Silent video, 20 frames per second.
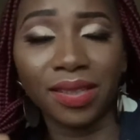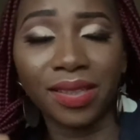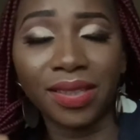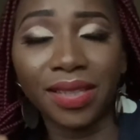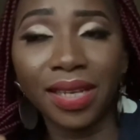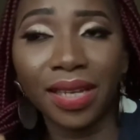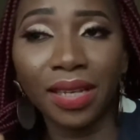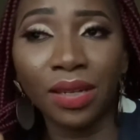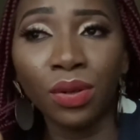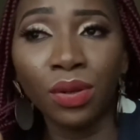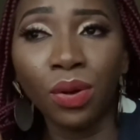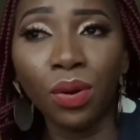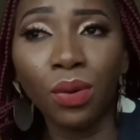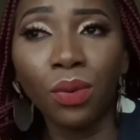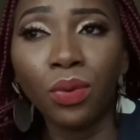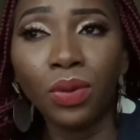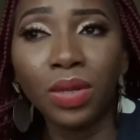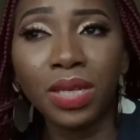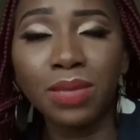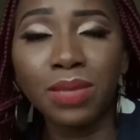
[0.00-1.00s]
they know
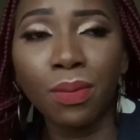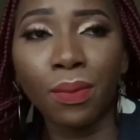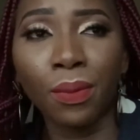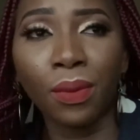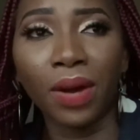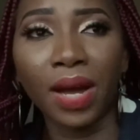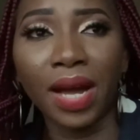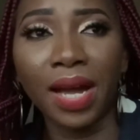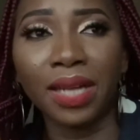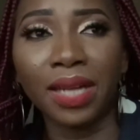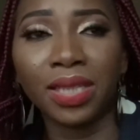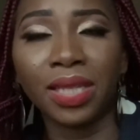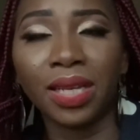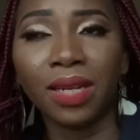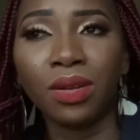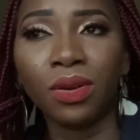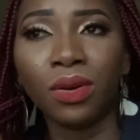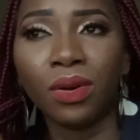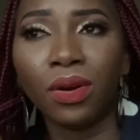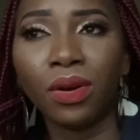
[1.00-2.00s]
who these people are.
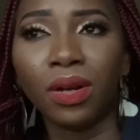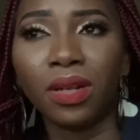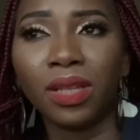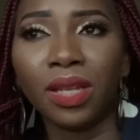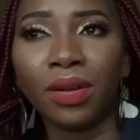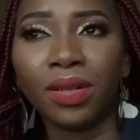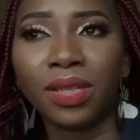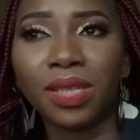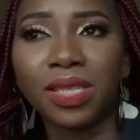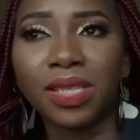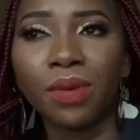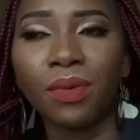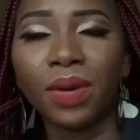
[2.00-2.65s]
They understand.